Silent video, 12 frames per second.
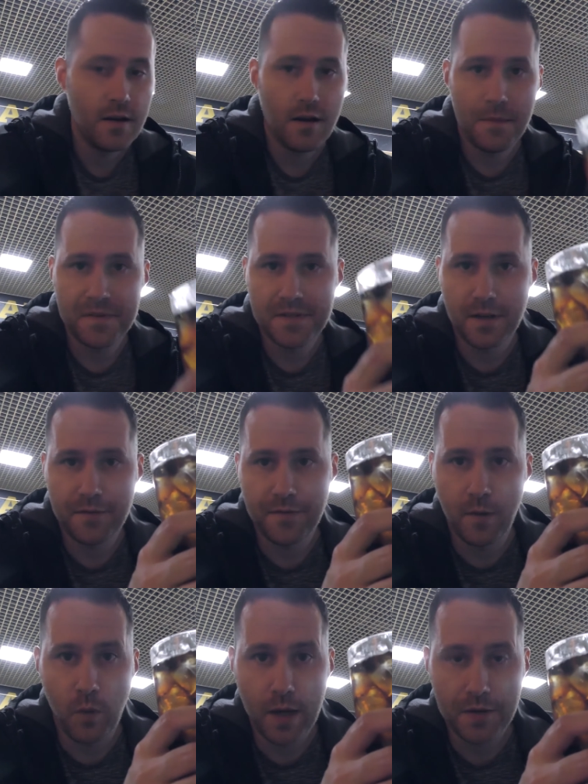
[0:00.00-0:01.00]
Got myself
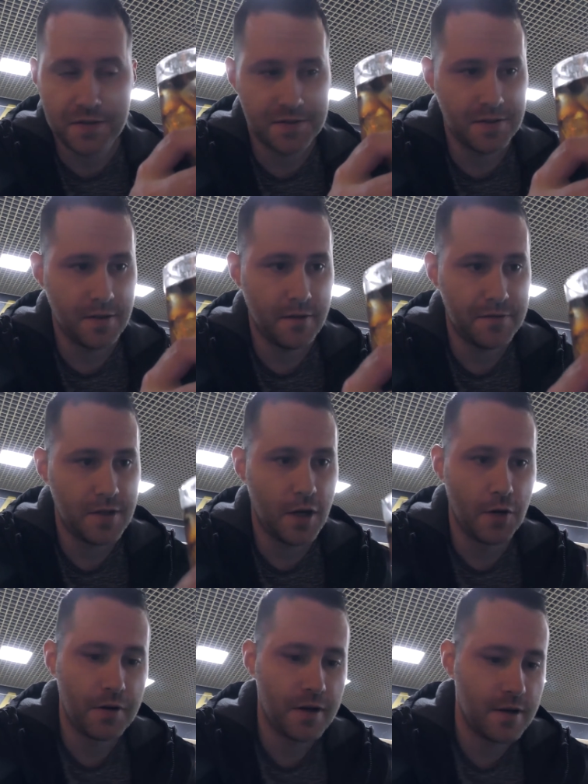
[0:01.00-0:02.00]
a well-deserved
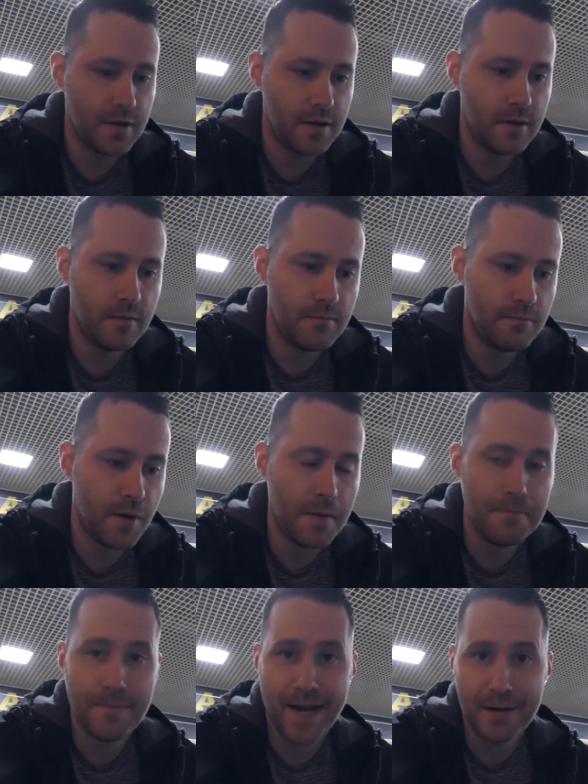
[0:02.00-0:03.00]
Coke. My
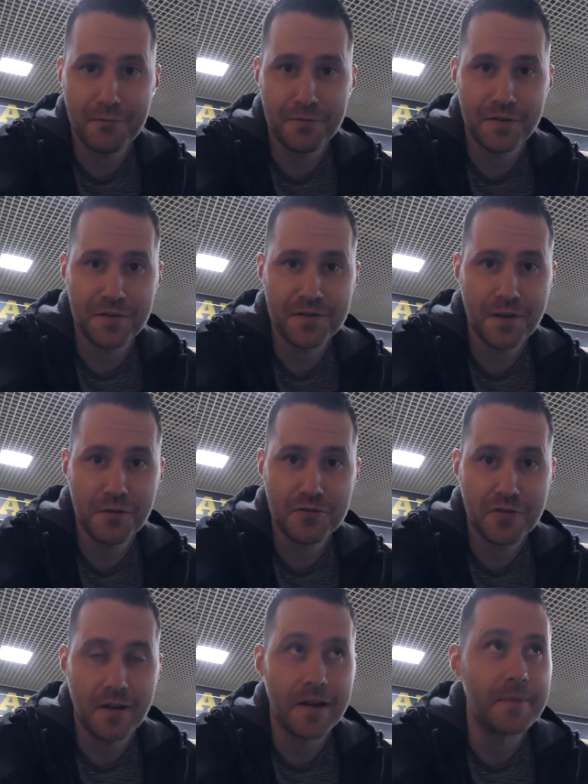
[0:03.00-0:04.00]
mouth is so
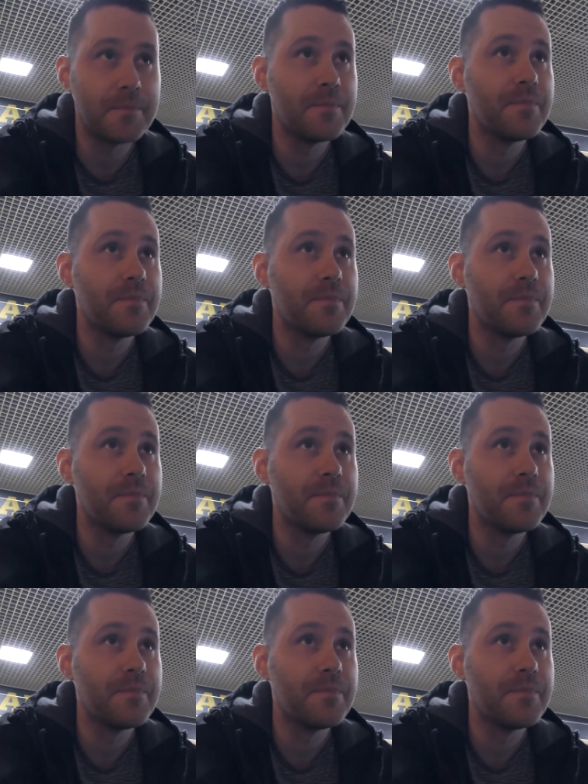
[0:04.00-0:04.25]
dry